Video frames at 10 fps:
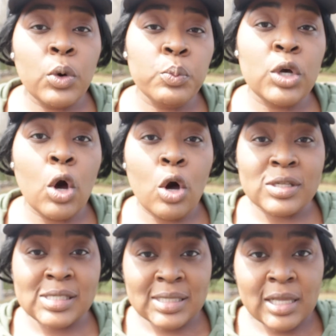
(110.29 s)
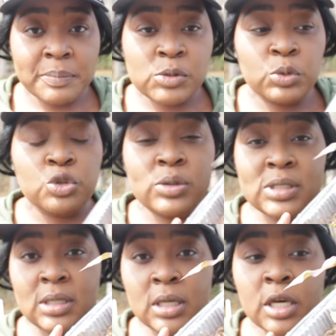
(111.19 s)
what we call slips, which you
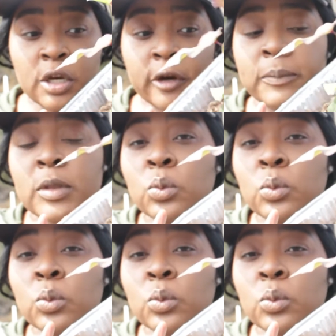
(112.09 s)
see here,